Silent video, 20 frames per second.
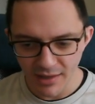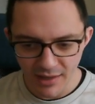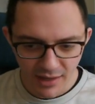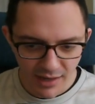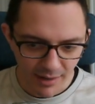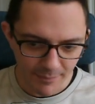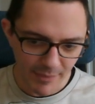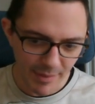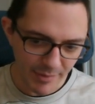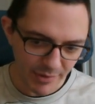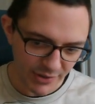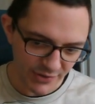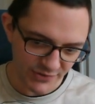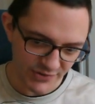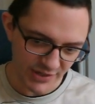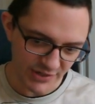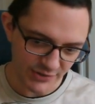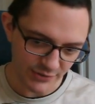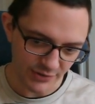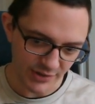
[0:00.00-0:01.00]
And maybe you can see
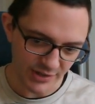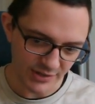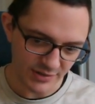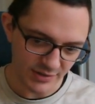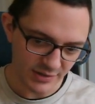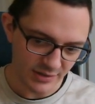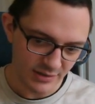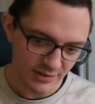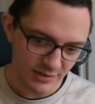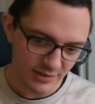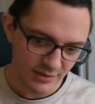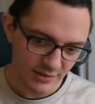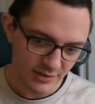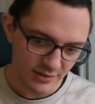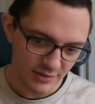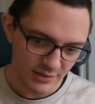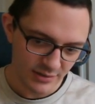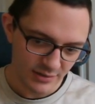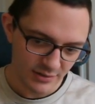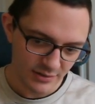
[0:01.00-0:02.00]
it's got this
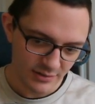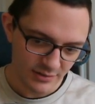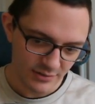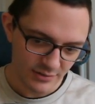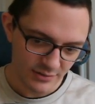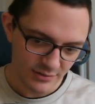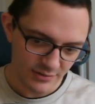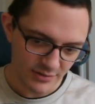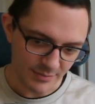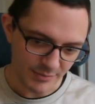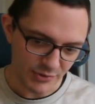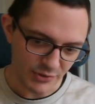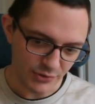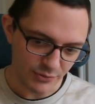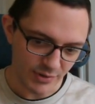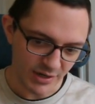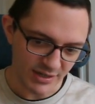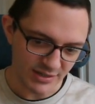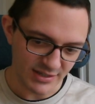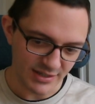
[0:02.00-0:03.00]
sum of two
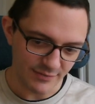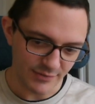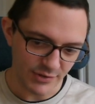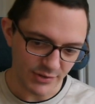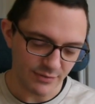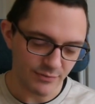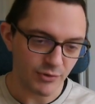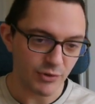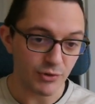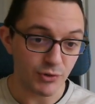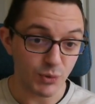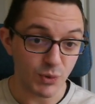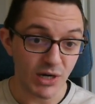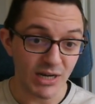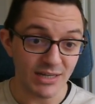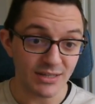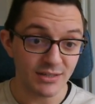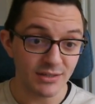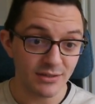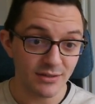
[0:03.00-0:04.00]
squares, difference of two
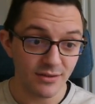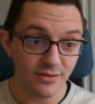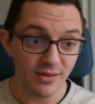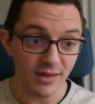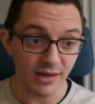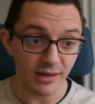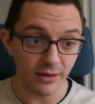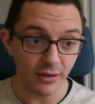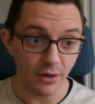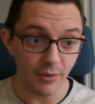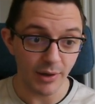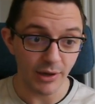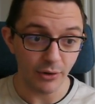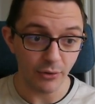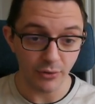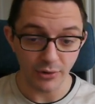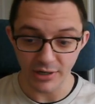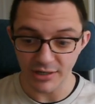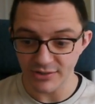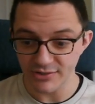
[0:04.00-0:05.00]
squares thing going
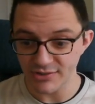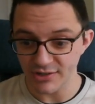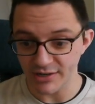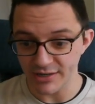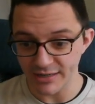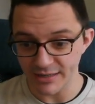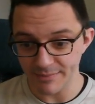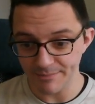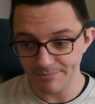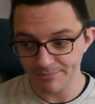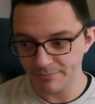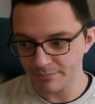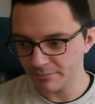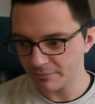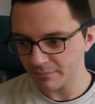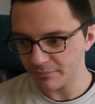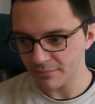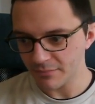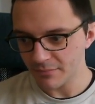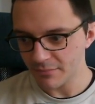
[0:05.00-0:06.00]
on inside it,
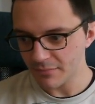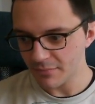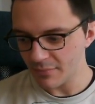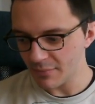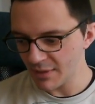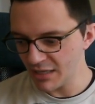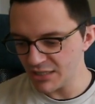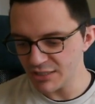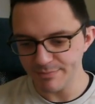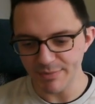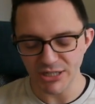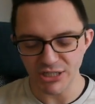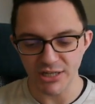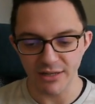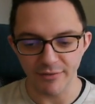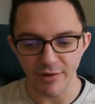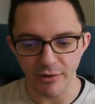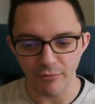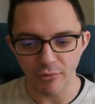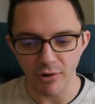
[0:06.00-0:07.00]
especially if
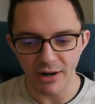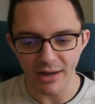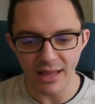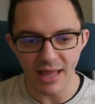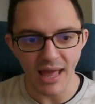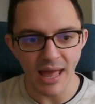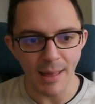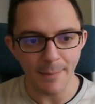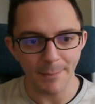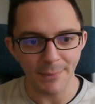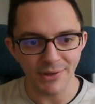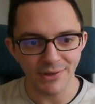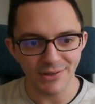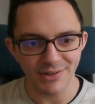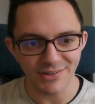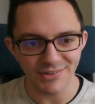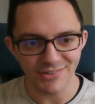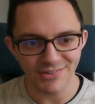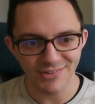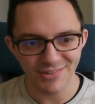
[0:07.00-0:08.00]
I write m
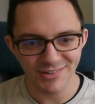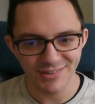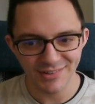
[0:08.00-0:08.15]
as